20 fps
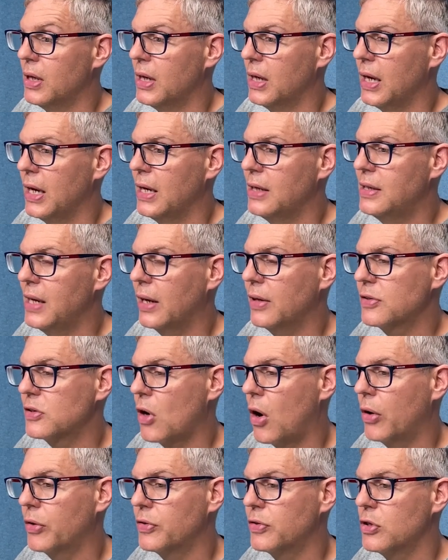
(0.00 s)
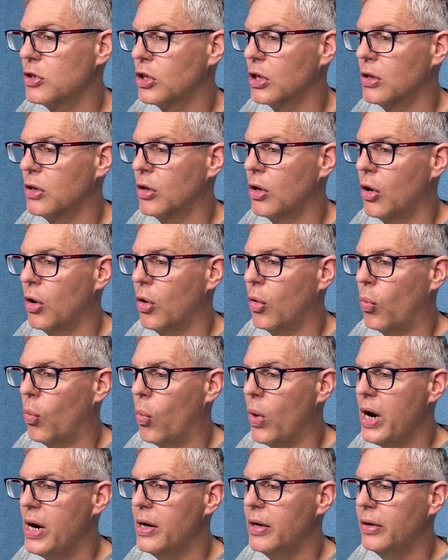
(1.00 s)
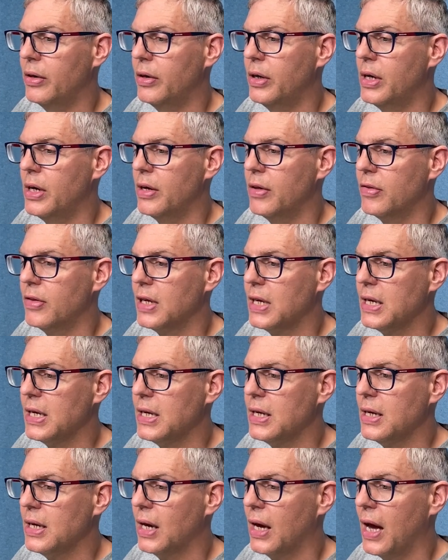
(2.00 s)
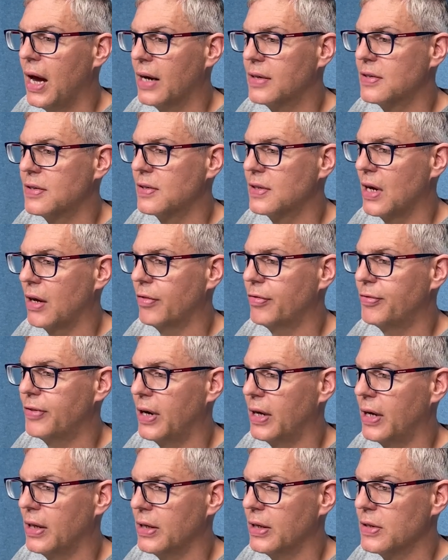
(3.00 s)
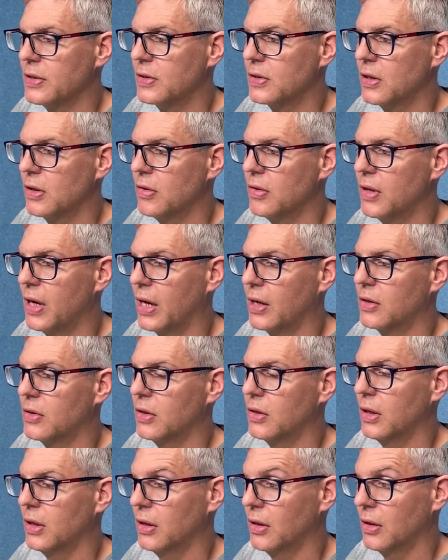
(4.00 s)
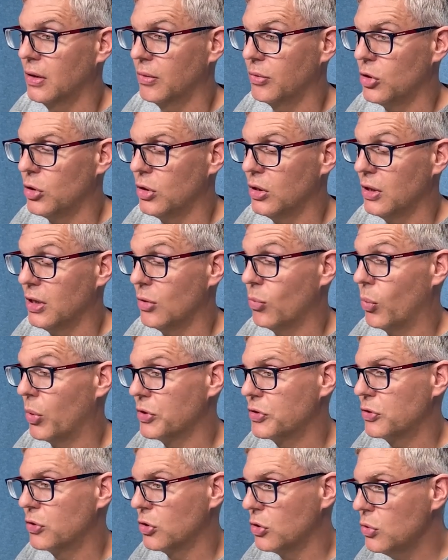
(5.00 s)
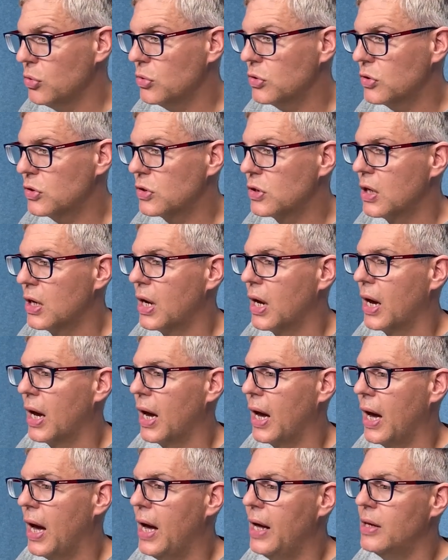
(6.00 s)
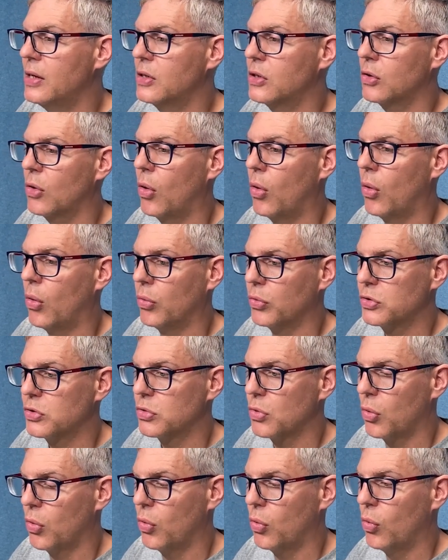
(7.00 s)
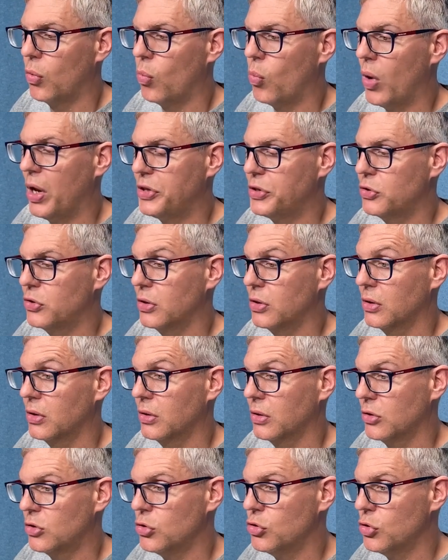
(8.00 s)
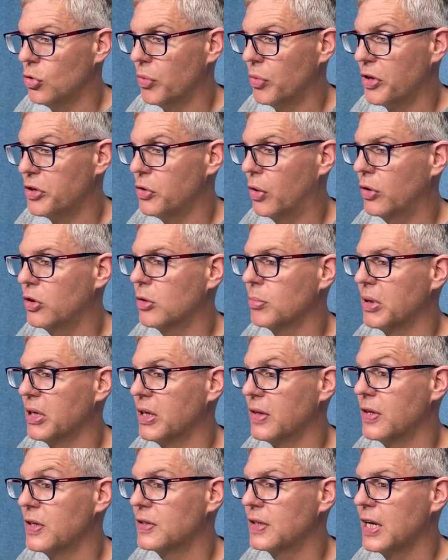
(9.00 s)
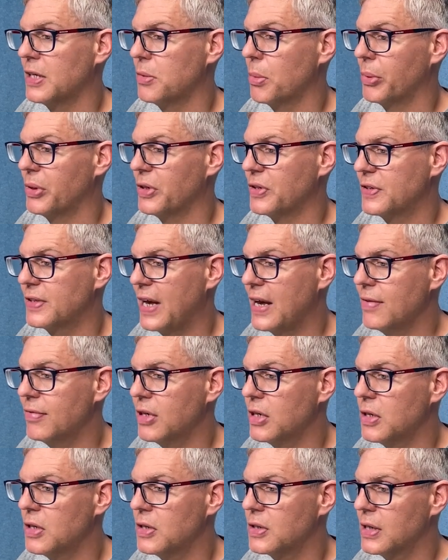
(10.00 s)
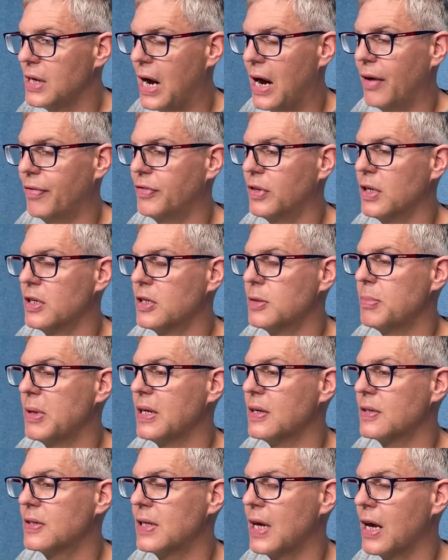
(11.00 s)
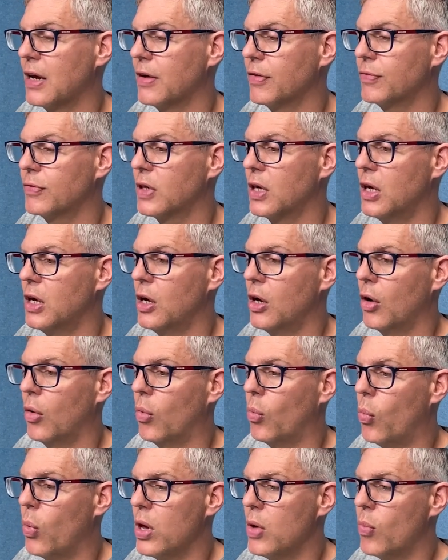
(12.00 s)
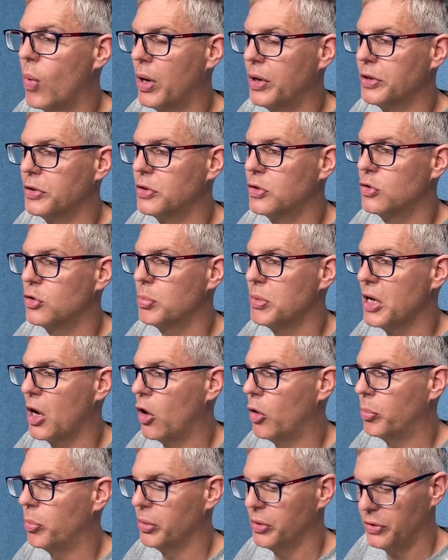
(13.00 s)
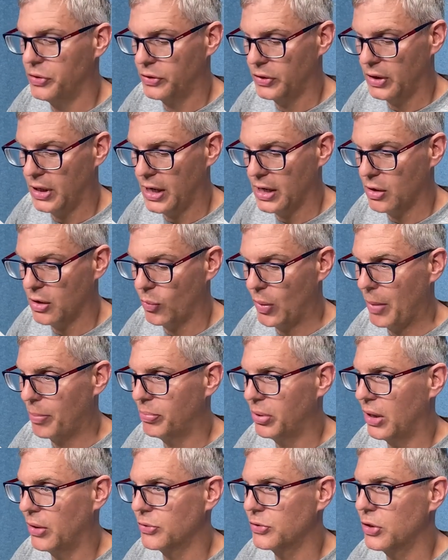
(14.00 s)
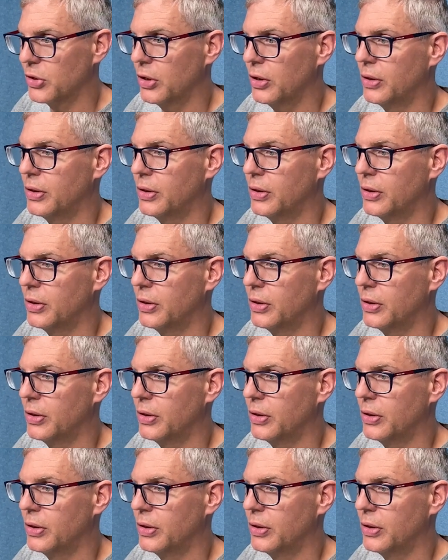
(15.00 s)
It tells Oxygen where the XSL file is that it wants to use, and also what to do with the document. In this case, we want to save it, and after it's being saved, we want it to be opened in a web browser.